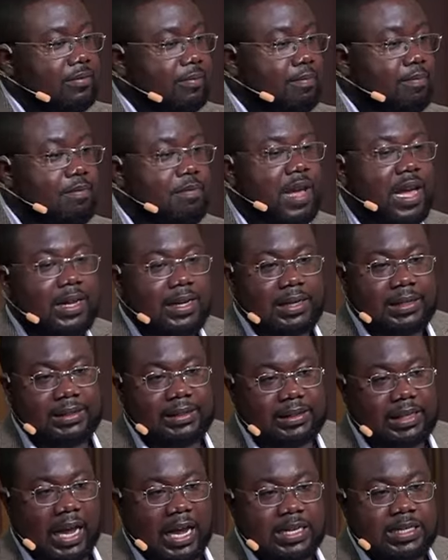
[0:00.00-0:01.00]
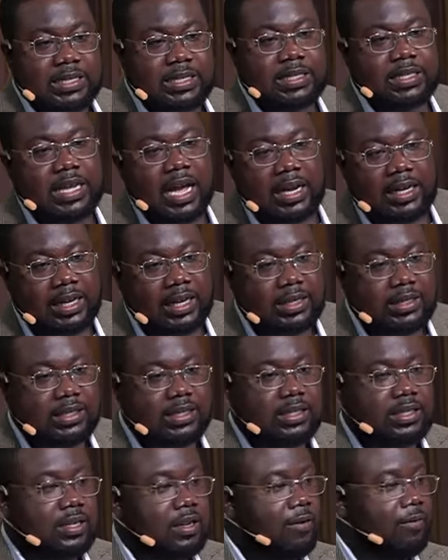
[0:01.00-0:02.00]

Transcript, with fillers: minutes and seconds